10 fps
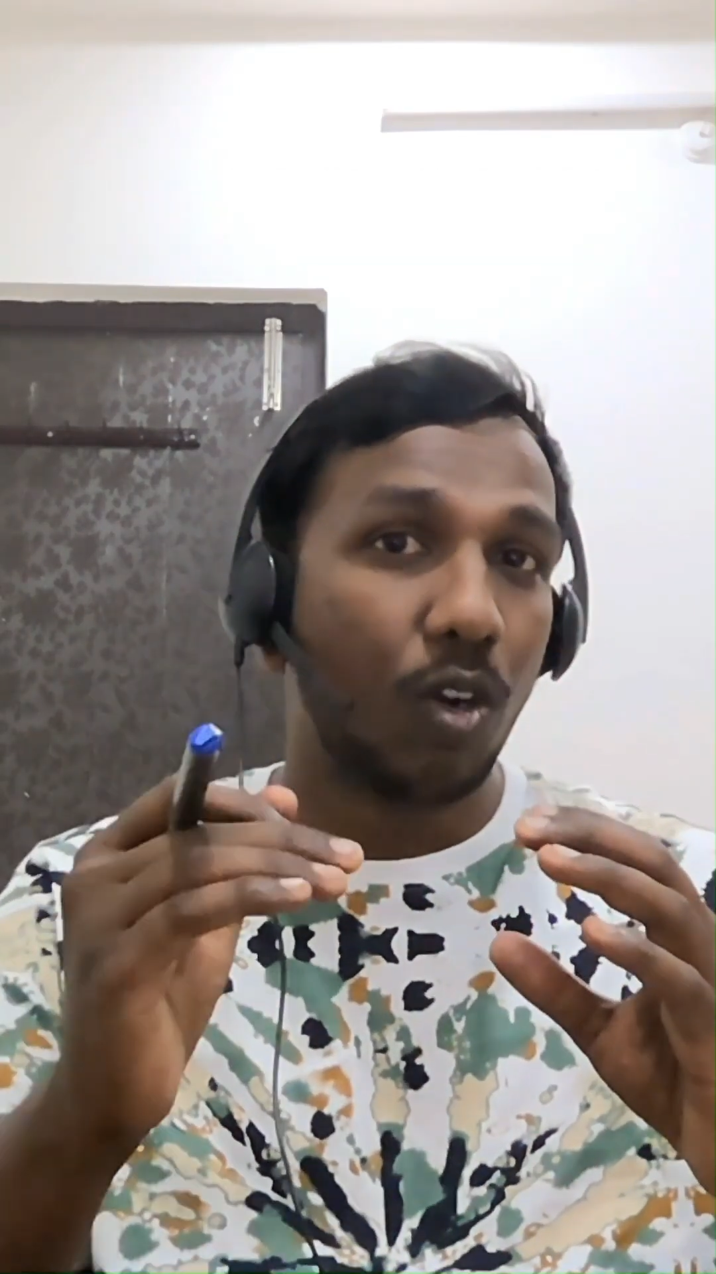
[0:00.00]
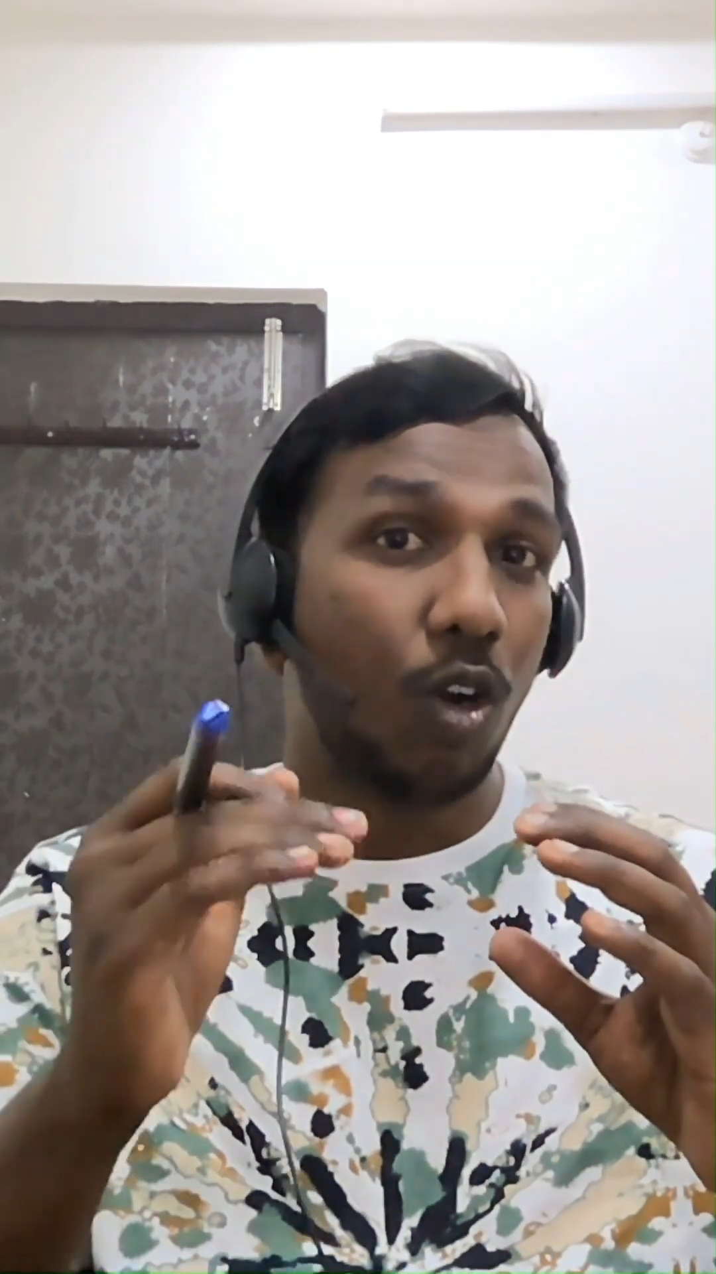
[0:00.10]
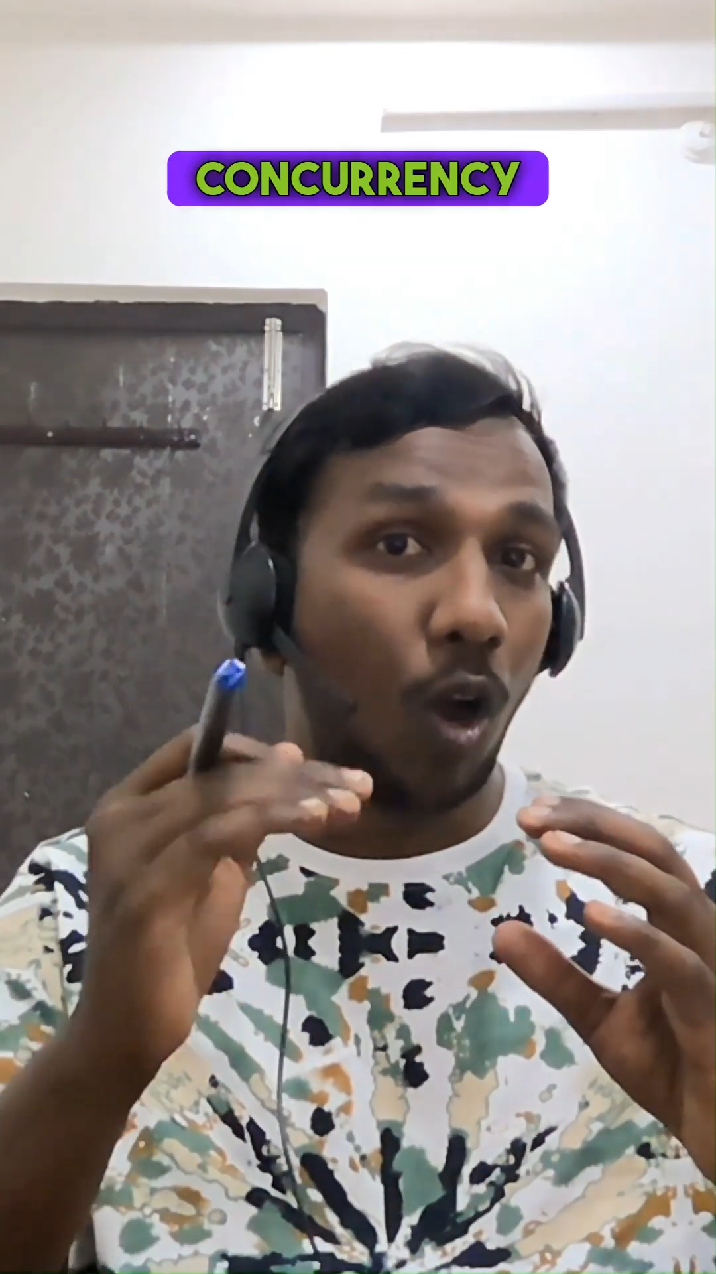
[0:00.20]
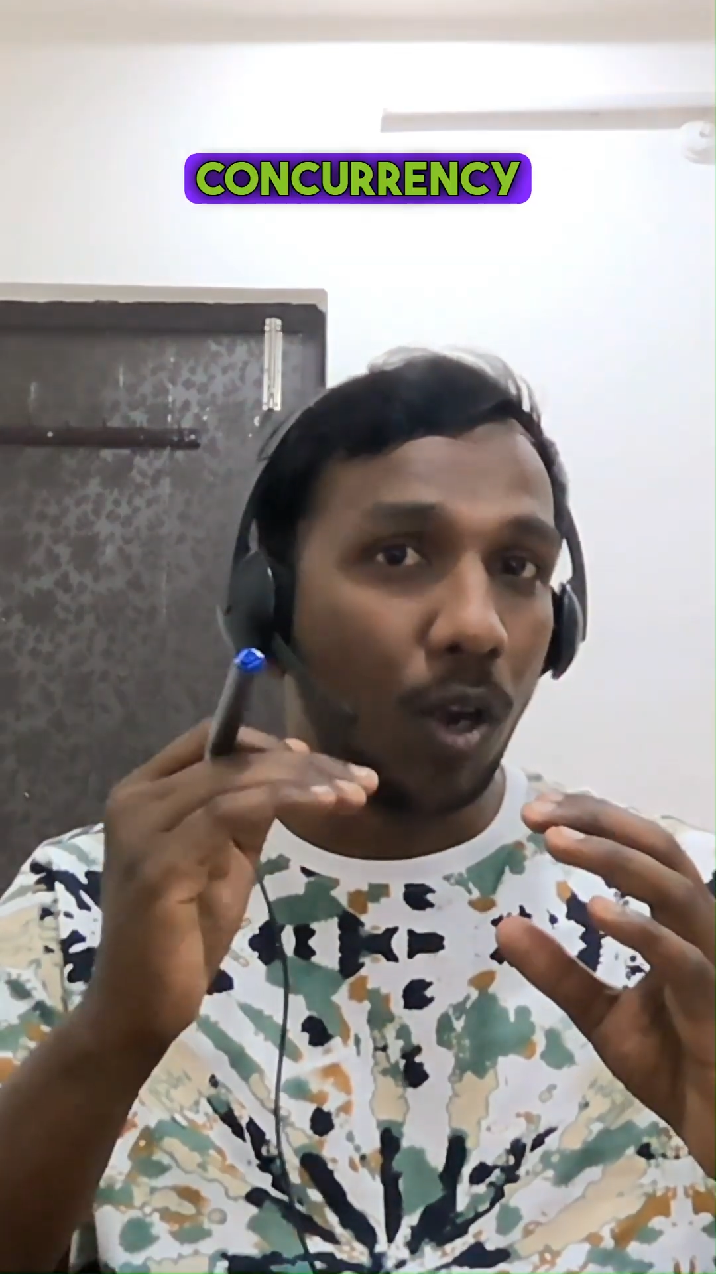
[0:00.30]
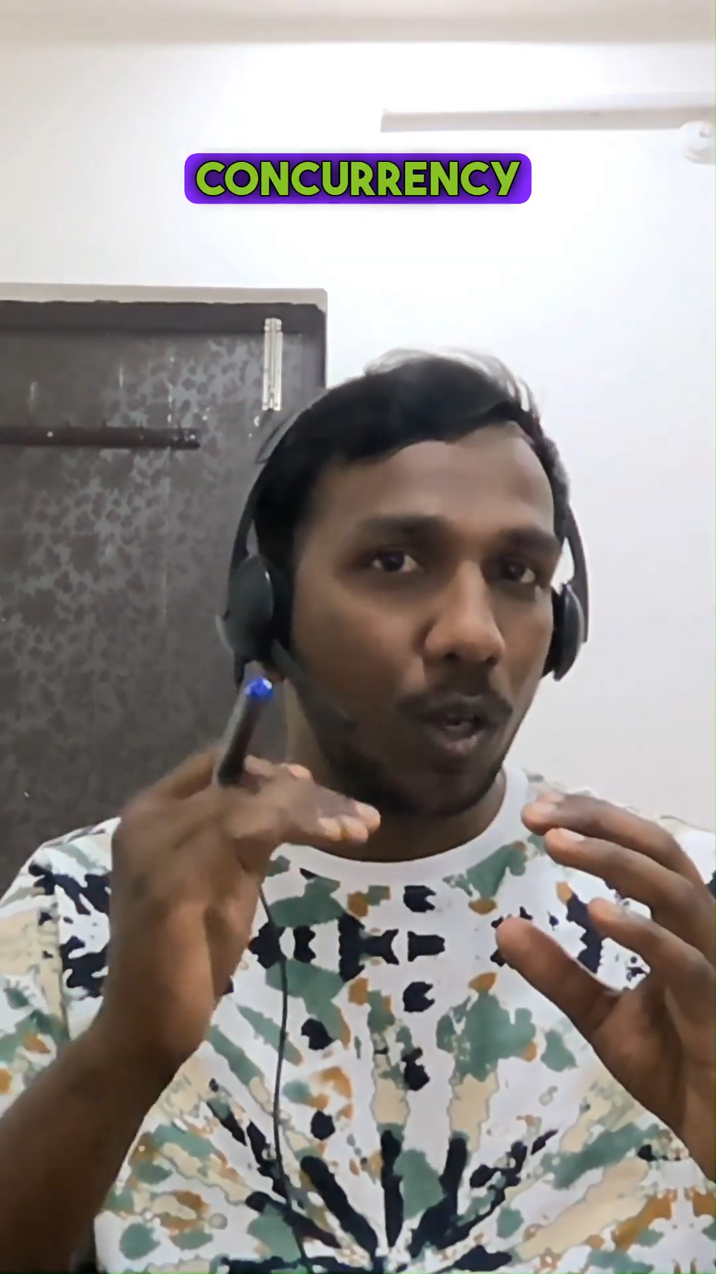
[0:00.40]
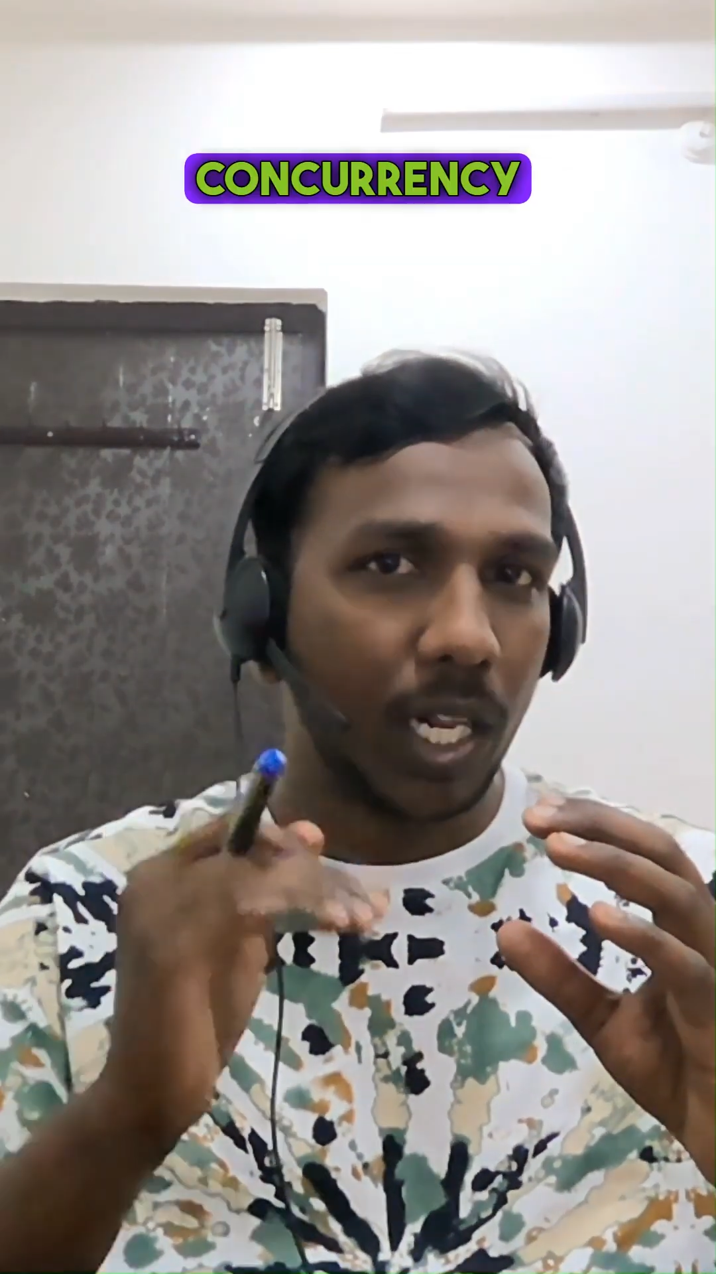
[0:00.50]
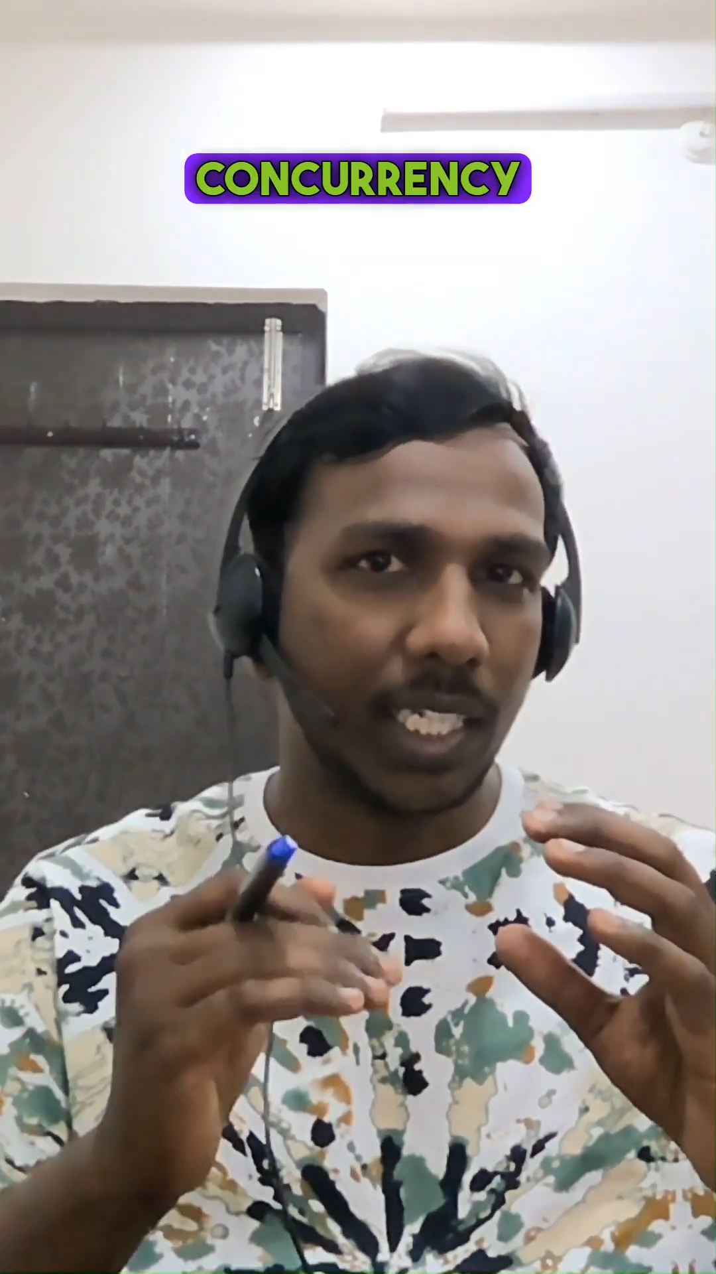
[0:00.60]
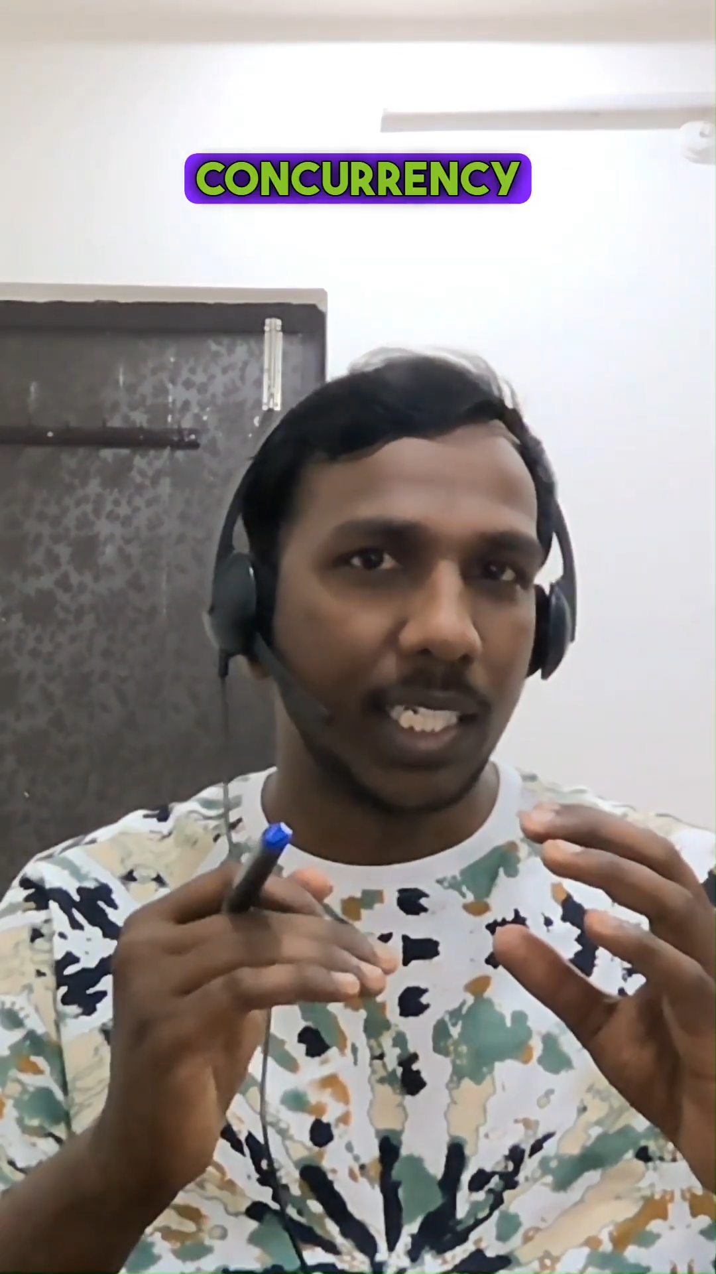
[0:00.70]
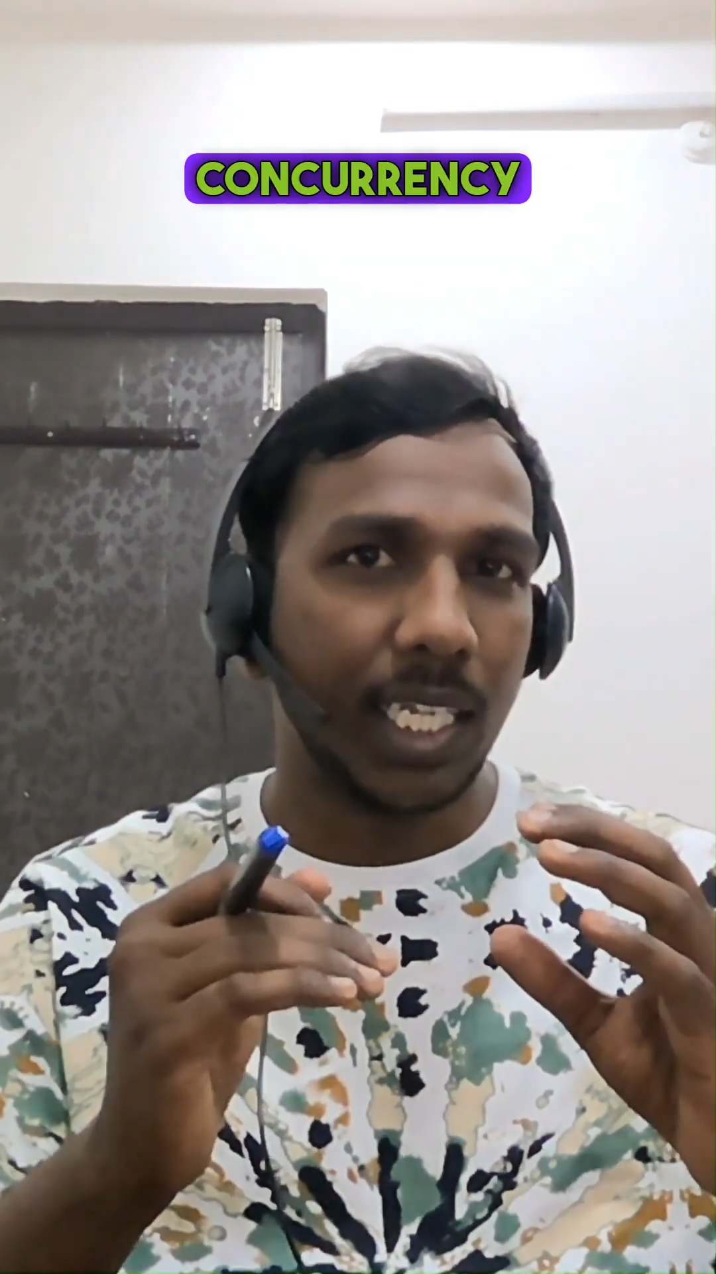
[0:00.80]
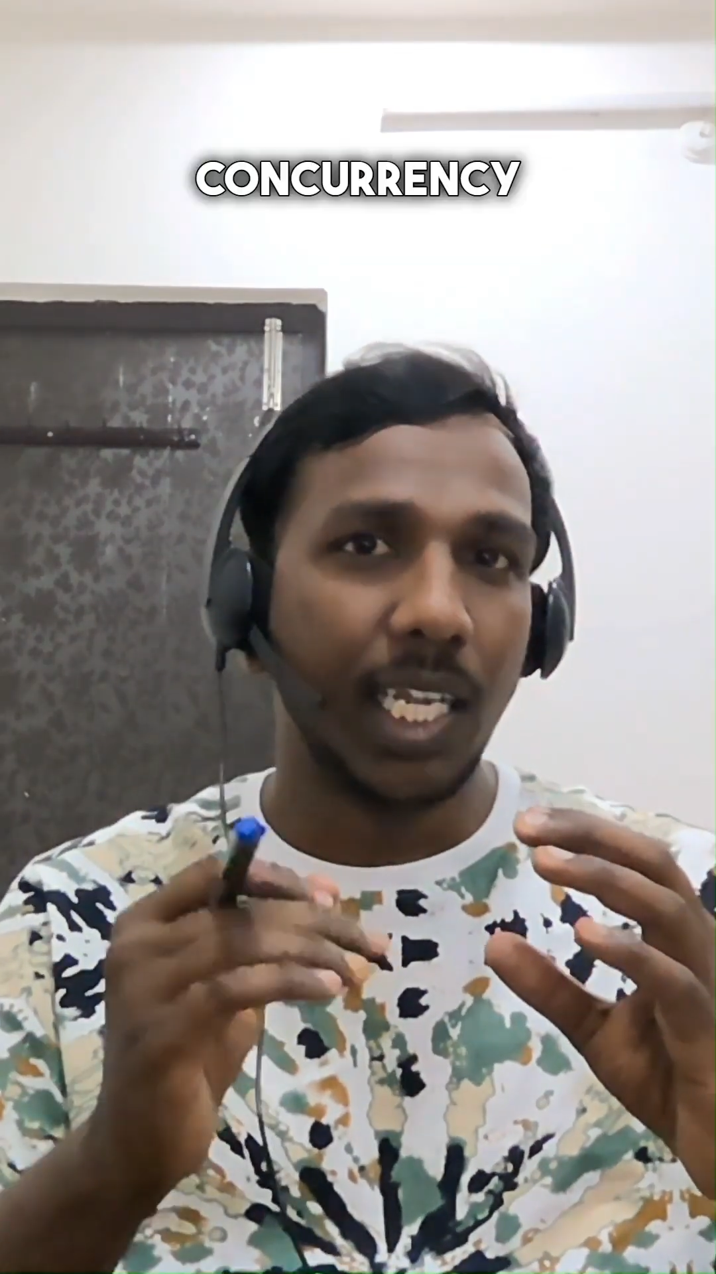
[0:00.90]

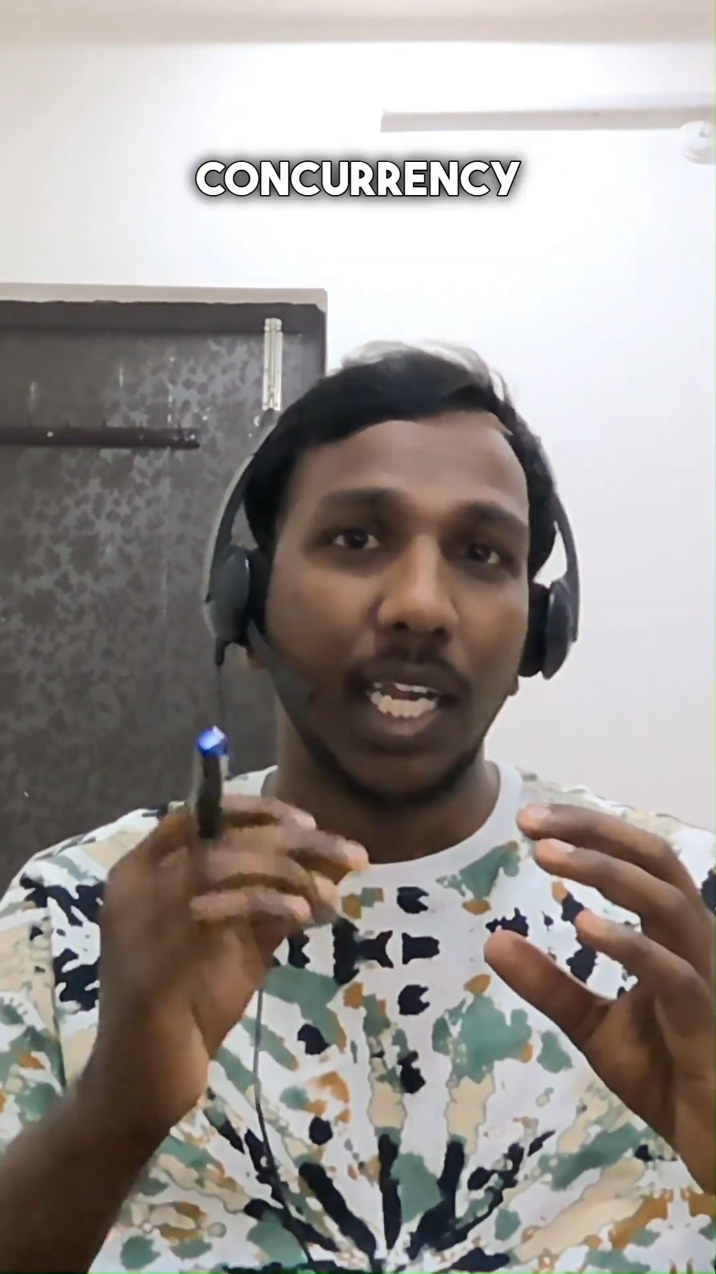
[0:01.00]
concurrency